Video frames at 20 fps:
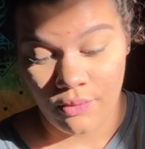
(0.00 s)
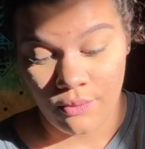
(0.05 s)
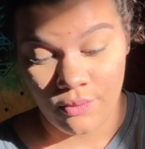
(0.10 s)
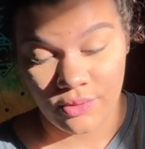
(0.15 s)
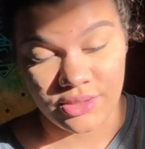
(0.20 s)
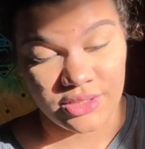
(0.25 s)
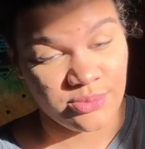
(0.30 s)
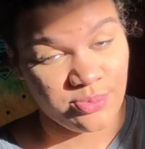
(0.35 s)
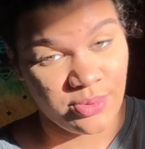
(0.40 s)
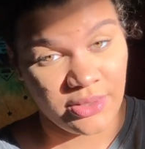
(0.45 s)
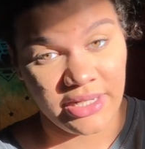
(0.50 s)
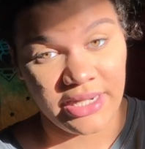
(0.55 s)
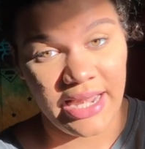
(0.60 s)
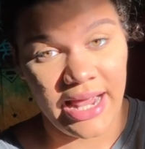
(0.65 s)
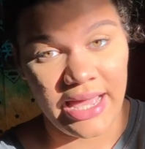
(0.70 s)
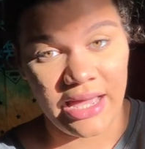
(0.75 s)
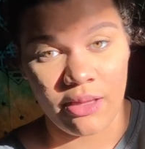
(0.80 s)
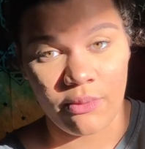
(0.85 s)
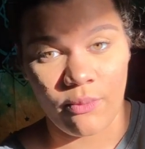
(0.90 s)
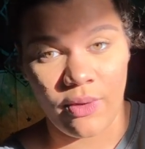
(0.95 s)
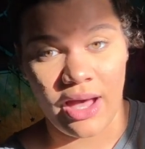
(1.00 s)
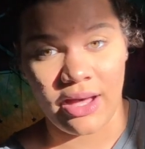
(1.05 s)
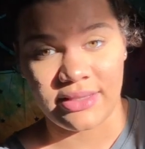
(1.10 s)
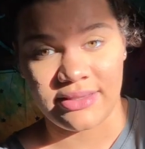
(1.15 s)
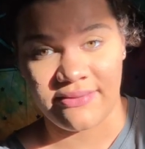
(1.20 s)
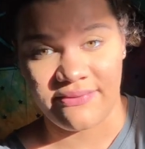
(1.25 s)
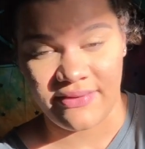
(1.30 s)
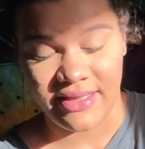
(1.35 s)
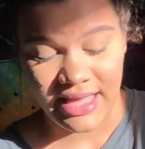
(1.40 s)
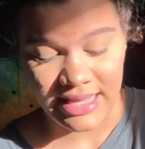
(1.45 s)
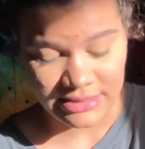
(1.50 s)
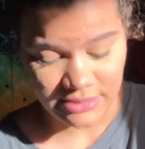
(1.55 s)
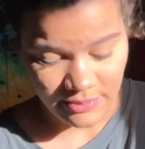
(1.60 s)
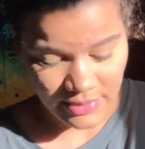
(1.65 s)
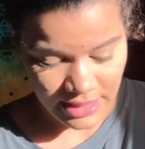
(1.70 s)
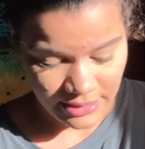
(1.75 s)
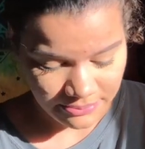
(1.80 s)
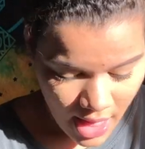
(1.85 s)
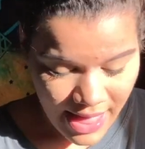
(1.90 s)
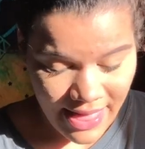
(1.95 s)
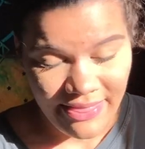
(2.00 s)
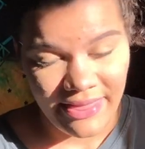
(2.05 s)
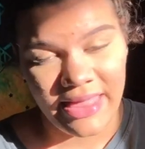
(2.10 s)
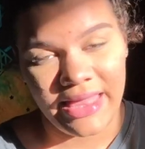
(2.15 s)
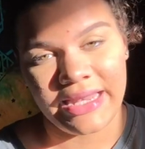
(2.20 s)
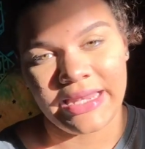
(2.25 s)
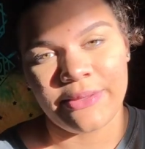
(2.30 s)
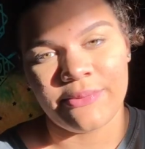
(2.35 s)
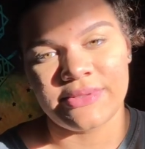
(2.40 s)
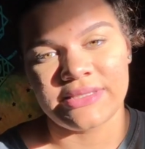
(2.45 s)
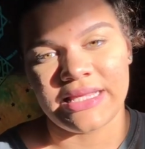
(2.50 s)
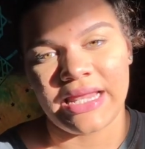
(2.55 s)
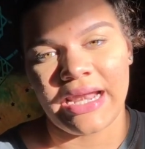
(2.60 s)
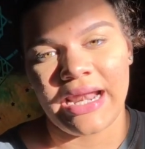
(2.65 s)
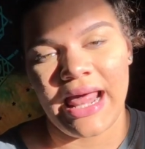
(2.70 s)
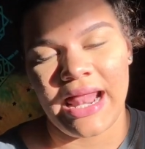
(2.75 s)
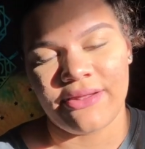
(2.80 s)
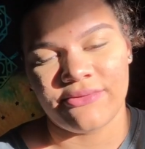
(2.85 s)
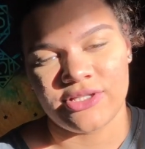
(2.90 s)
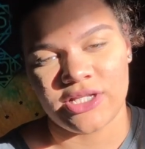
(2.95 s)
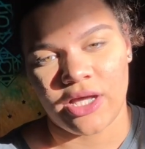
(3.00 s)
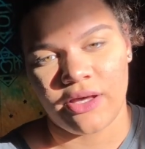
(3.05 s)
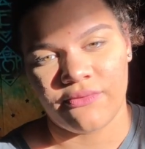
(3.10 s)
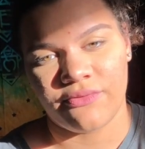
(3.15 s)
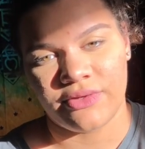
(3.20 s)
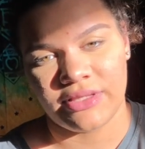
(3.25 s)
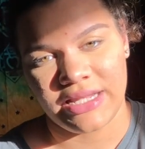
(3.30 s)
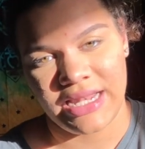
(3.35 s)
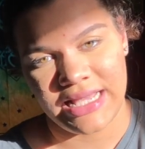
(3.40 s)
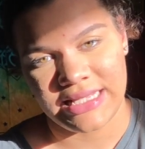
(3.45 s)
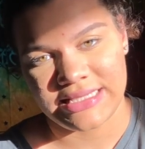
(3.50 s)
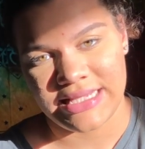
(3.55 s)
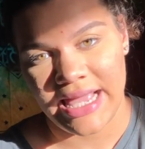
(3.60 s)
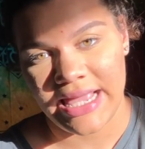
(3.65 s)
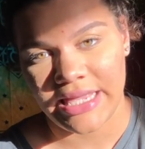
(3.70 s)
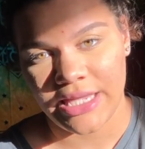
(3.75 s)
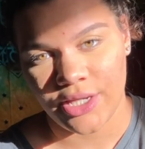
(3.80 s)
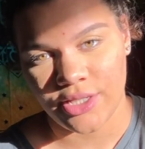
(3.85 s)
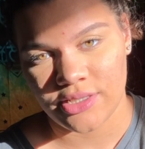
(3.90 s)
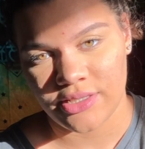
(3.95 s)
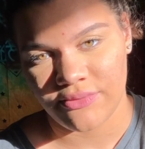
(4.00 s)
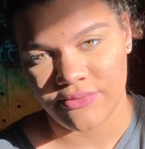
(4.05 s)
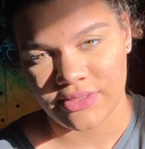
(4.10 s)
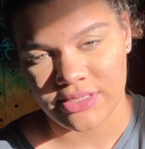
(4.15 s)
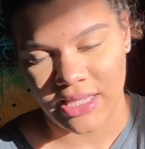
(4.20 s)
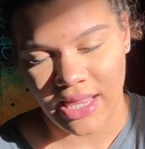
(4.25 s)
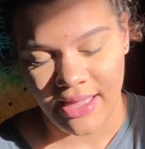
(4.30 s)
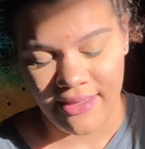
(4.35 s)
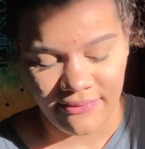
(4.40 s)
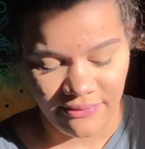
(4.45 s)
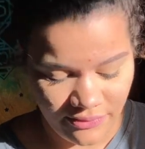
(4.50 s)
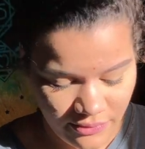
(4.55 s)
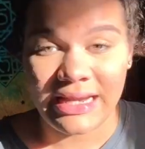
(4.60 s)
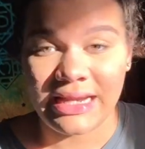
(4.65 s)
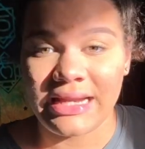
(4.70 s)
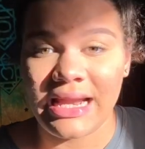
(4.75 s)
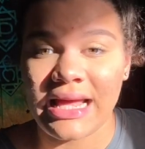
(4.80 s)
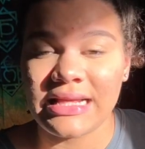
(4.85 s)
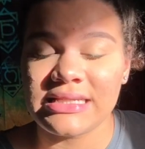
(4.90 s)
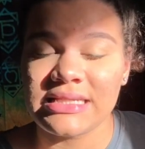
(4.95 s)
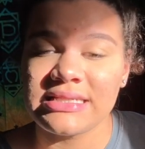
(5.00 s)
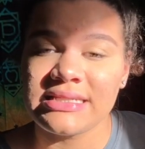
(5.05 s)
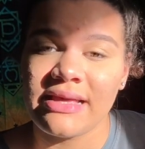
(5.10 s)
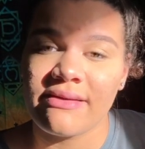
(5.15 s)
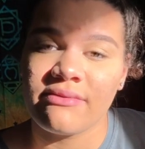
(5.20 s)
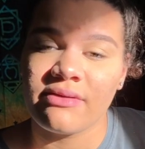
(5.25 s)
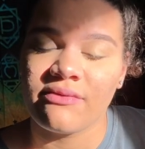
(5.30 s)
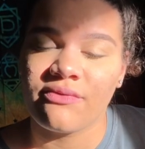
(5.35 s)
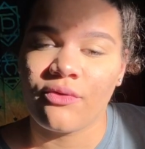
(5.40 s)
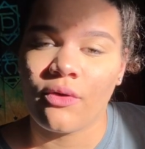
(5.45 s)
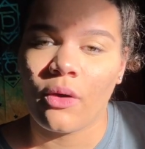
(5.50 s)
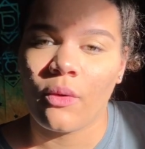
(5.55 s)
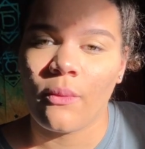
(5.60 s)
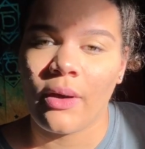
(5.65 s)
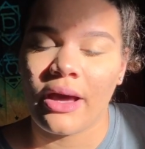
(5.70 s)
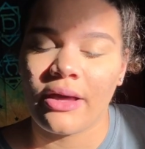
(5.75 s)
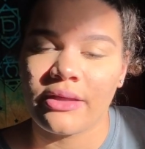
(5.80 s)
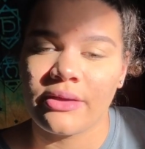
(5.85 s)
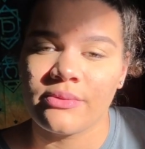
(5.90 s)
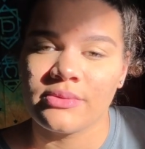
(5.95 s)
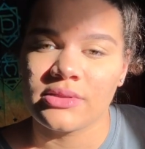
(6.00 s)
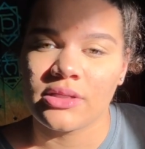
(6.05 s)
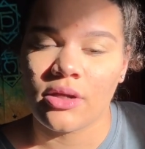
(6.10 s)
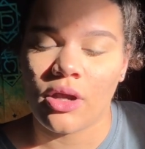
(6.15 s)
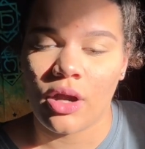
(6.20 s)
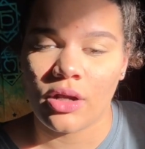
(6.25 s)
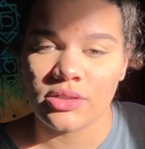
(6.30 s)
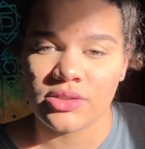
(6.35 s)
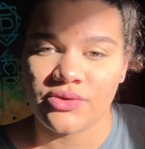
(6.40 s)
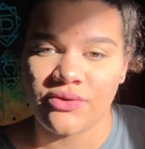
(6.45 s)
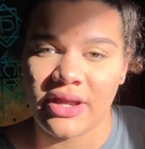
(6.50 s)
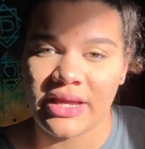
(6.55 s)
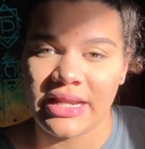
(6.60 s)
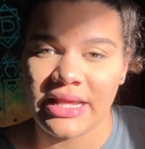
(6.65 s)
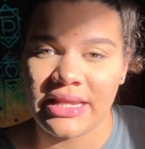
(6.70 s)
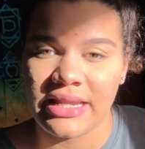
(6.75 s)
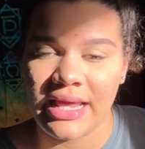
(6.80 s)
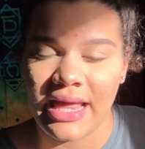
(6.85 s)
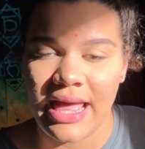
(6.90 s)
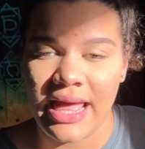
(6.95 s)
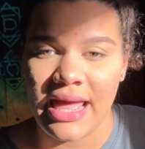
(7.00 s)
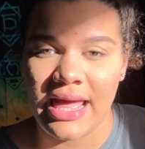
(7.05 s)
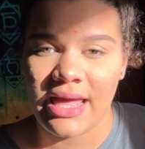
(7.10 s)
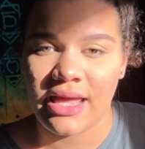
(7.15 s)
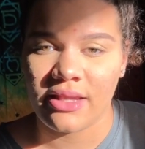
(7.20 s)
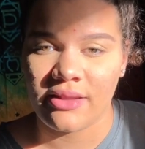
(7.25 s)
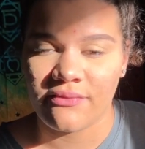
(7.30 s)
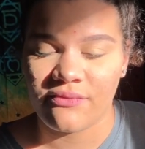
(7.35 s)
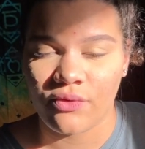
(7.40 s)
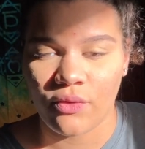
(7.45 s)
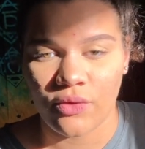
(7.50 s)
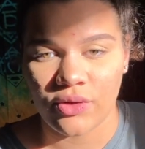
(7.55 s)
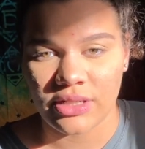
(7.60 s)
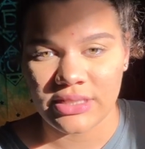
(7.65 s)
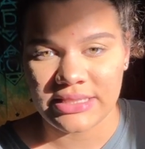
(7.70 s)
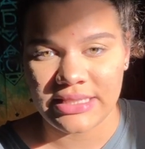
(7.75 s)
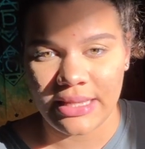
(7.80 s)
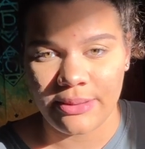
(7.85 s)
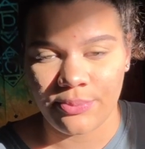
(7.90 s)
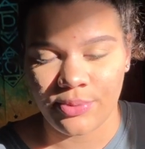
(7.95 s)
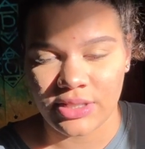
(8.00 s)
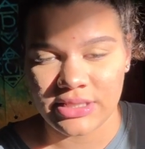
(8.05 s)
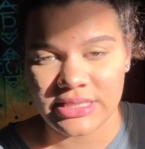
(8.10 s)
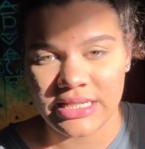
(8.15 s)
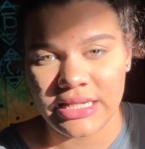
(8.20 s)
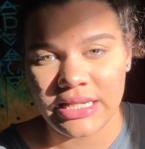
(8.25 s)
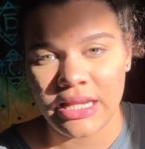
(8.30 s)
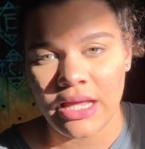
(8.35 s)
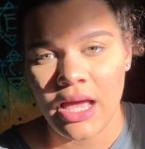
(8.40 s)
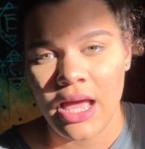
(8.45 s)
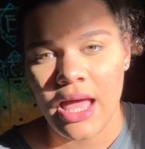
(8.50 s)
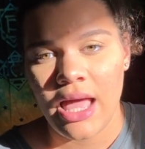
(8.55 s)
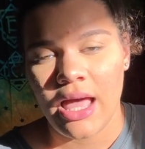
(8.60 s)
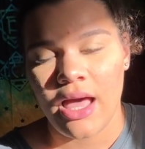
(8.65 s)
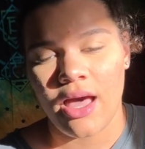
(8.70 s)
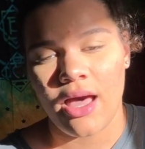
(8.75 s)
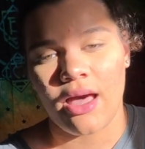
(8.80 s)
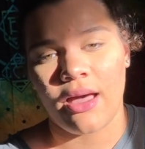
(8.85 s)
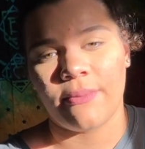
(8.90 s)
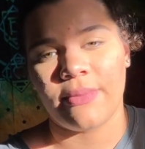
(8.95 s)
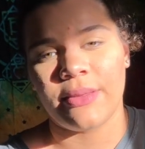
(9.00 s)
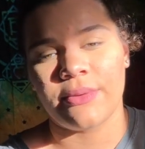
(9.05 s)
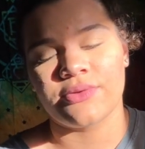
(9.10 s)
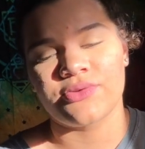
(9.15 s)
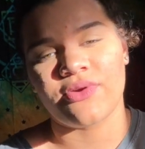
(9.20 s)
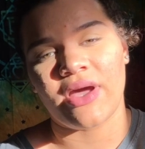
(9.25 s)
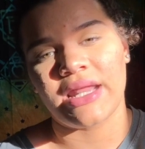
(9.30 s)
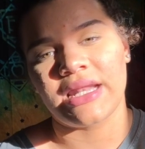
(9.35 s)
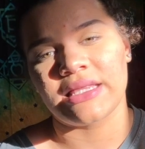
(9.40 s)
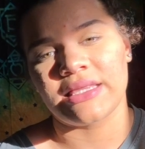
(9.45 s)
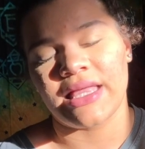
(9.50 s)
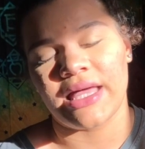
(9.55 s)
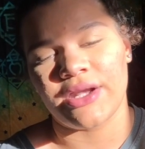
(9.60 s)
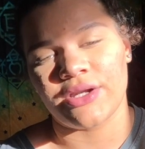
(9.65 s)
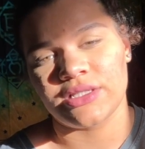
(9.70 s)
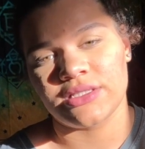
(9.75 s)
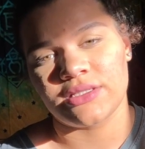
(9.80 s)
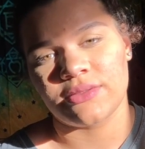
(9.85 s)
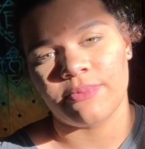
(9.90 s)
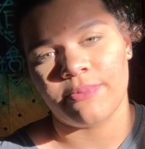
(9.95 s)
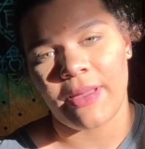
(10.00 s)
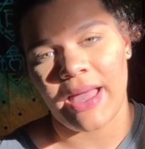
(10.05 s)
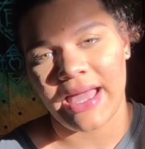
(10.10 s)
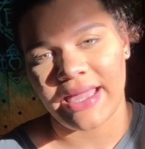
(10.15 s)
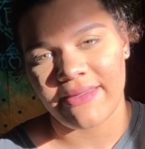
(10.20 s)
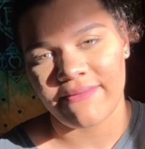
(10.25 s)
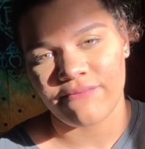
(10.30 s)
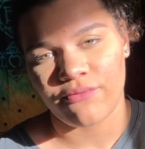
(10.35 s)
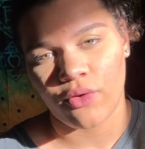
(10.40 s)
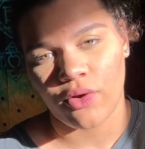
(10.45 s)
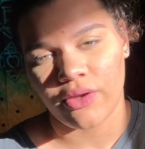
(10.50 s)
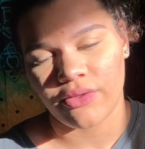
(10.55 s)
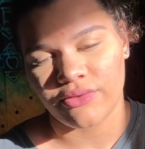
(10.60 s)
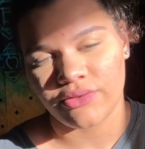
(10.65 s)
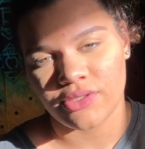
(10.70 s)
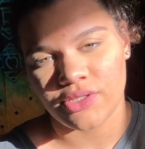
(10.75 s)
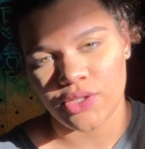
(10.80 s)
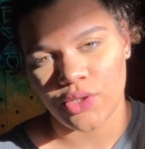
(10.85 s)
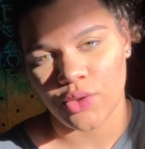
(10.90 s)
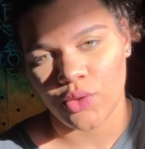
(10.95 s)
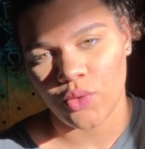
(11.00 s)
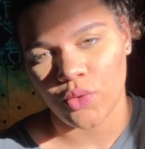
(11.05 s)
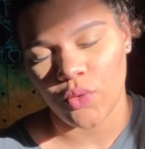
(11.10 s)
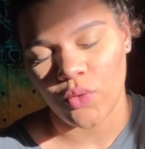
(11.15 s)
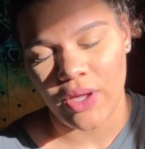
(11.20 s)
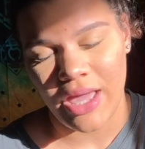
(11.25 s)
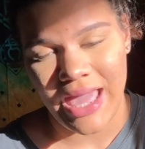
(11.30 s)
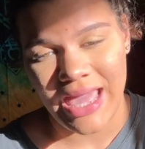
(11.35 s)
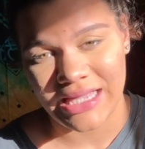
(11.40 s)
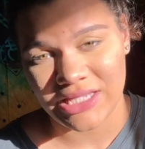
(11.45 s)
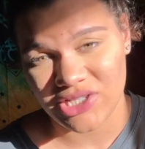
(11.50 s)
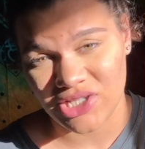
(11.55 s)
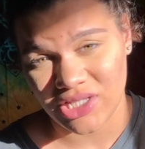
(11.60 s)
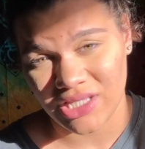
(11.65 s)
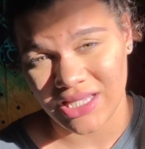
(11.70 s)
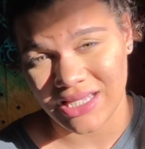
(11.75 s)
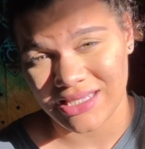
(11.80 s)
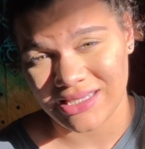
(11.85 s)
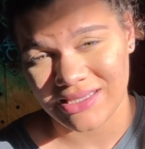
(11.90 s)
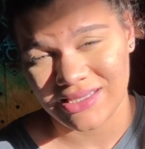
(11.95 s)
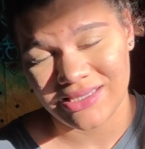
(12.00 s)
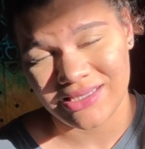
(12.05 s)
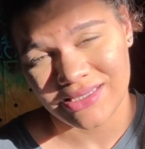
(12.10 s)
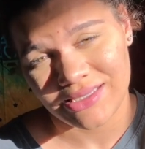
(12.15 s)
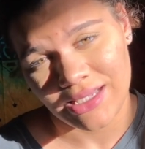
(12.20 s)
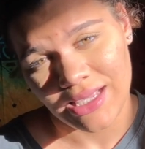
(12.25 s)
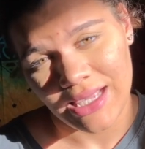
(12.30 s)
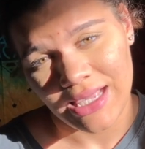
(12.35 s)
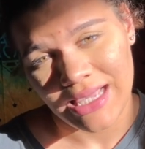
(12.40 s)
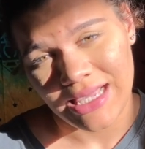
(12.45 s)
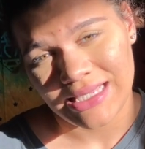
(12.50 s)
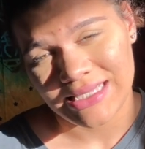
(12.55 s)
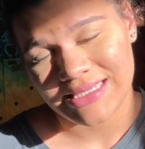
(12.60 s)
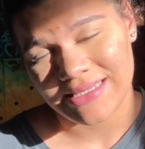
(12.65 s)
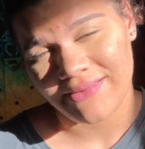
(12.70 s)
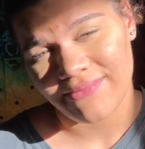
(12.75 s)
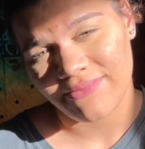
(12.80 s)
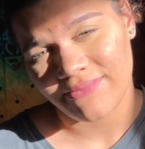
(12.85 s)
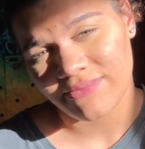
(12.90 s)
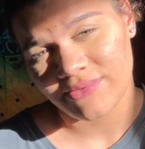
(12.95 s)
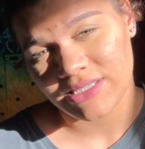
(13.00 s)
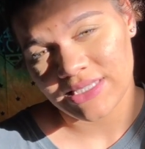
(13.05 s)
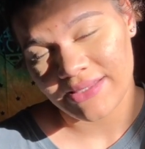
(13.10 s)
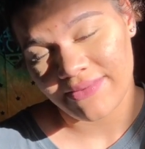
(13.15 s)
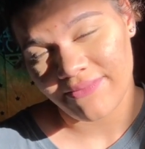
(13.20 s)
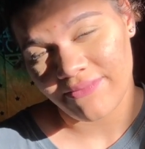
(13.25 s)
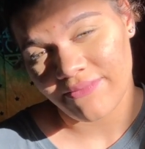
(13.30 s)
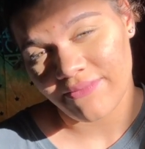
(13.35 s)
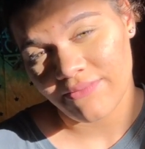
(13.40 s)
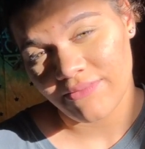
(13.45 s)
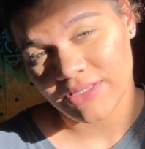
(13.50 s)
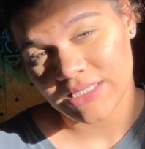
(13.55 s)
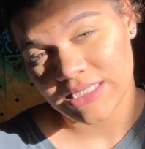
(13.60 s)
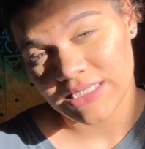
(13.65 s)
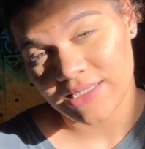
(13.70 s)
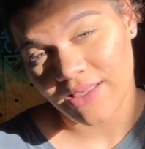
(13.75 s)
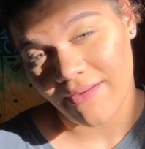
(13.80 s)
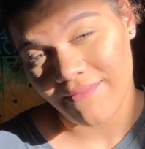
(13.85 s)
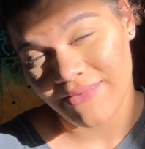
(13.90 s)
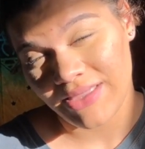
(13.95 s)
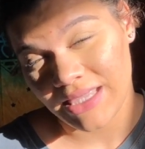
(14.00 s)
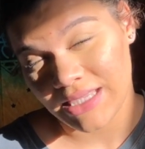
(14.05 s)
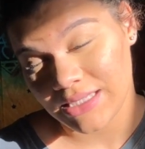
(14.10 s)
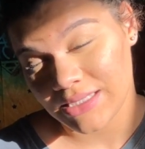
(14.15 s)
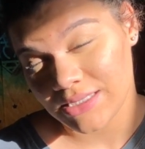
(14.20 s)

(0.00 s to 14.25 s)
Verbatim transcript: which is pretty daggone wild if you ask me. And then he was in and out of jail for the next eight years of his life. In 1974, while he was incarcerated in Florida State Prison, um, he was writing letters back and forth to Angela Sub, Sub,